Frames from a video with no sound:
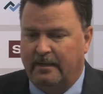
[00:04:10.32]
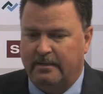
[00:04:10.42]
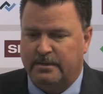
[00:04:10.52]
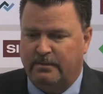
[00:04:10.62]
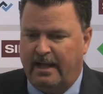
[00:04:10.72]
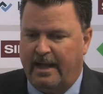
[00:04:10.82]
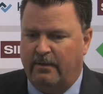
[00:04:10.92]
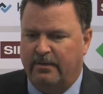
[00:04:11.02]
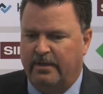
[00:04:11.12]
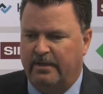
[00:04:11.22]
So
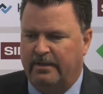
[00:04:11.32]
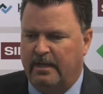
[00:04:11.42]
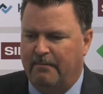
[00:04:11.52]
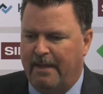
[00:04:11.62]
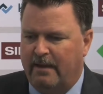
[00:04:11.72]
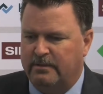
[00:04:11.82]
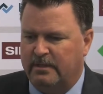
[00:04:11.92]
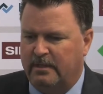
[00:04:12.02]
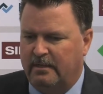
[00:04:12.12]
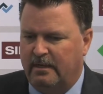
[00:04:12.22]
now the amount
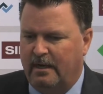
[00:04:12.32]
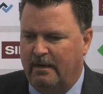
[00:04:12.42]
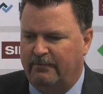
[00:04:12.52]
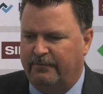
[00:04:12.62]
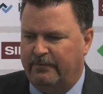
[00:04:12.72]
of